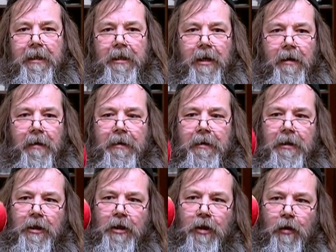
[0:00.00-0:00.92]

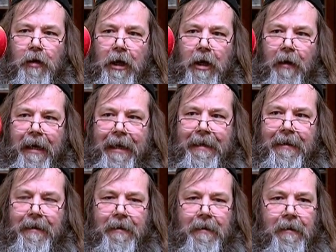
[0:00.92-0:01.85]
turns 2
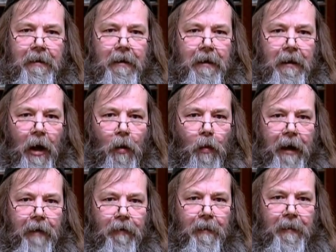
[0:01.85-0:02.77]
degrees
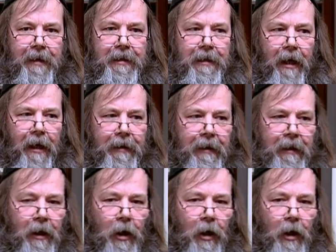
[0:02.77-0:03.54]
away from the sun